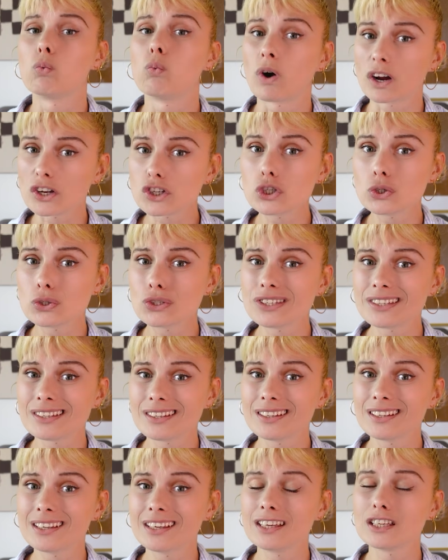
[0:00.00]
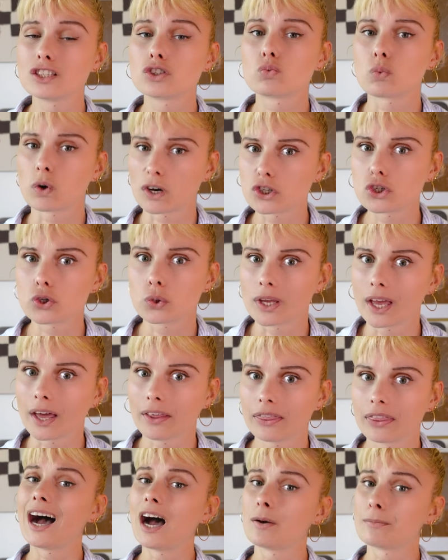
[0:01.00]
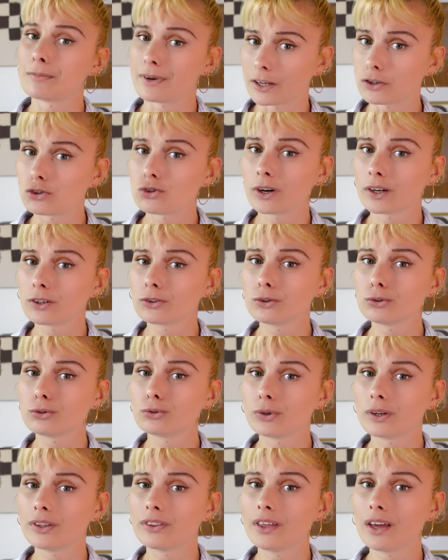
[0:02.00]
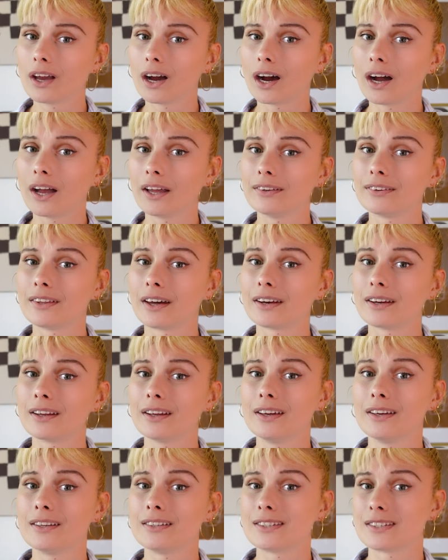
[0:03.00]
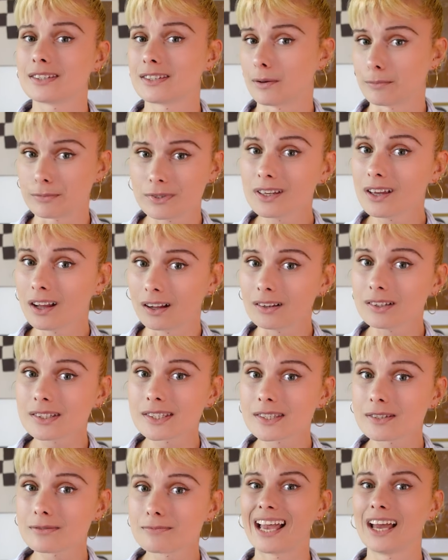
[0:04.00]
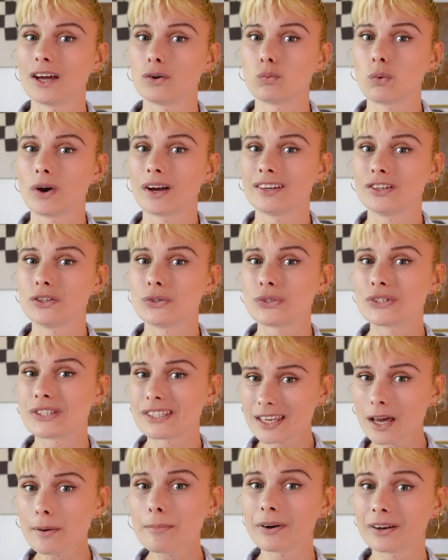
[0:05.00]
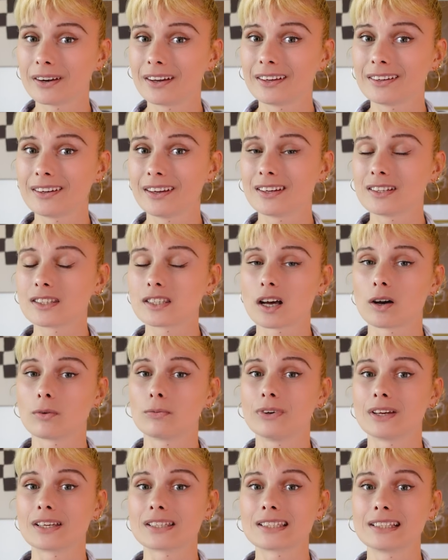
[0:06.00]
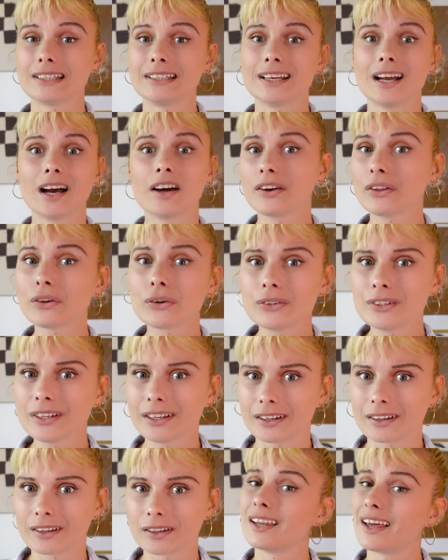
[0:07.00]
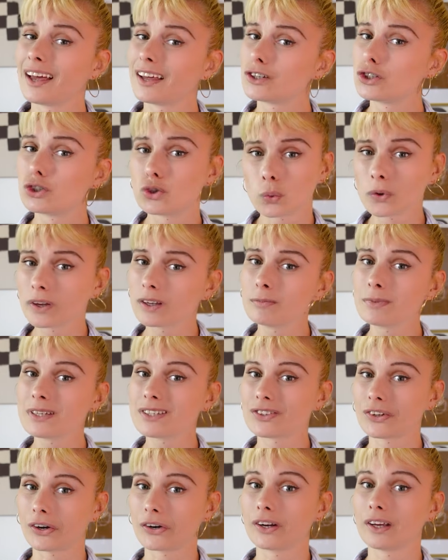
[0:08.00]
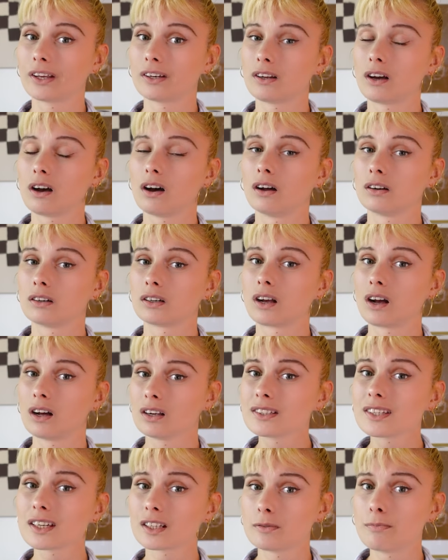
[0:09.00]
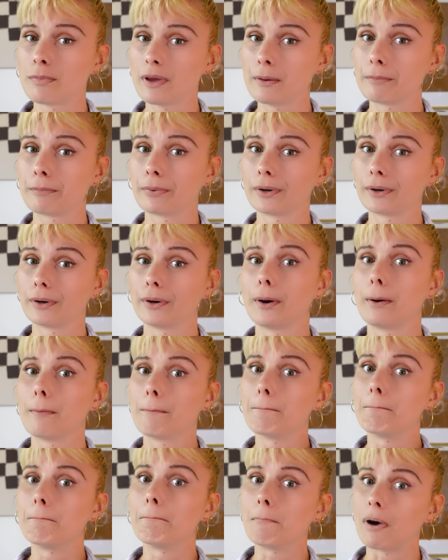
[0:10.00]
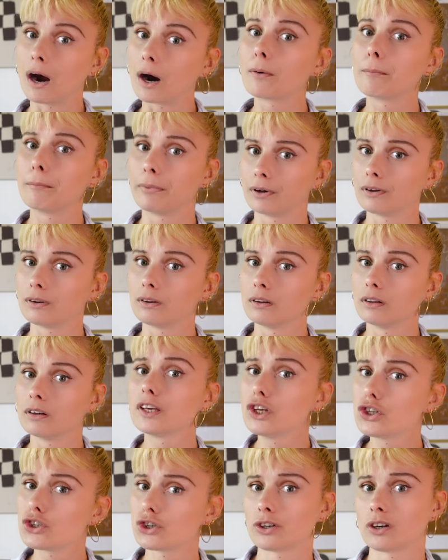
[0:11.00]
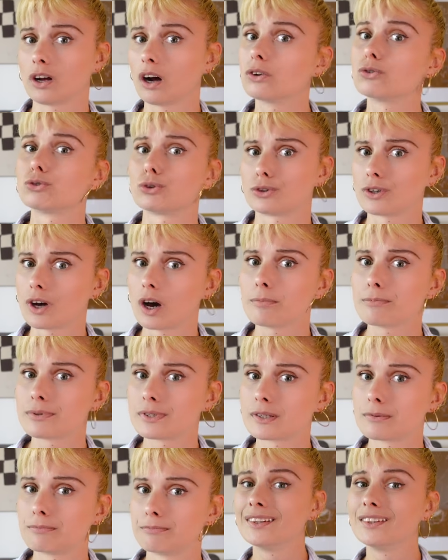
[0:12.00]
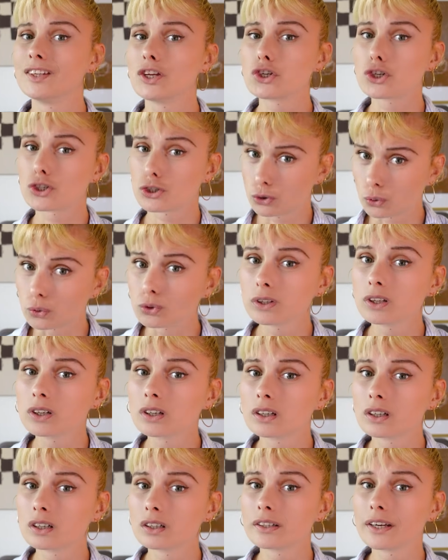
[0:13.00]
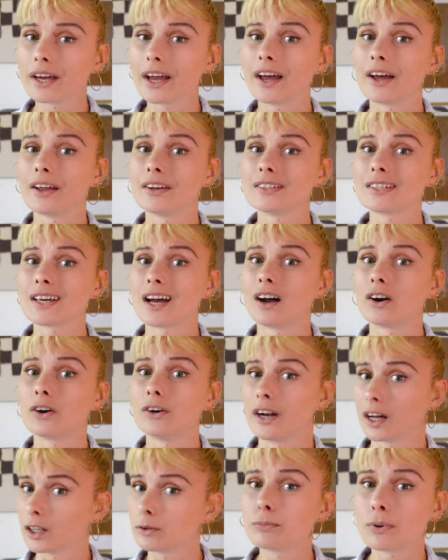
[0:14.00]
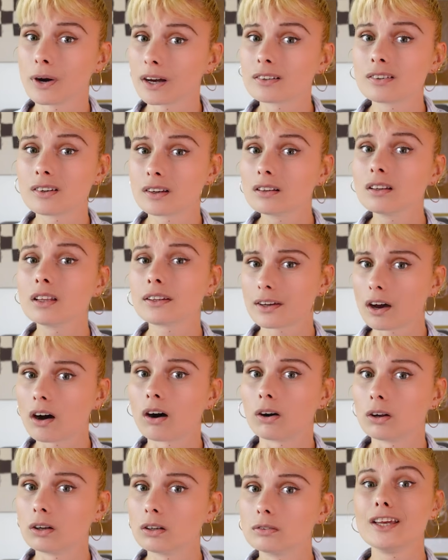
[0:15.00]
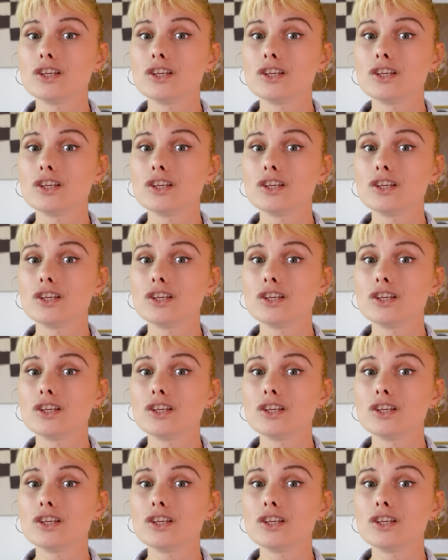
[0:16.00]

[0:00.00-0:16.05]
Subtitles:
What you see is what you get. I'm not trying to trick the eye that it's something else, and when you step on it, it's obviously another thing. And don't get me started on contact paper marble kitchen countertops. They just don't look good and are not practical at all.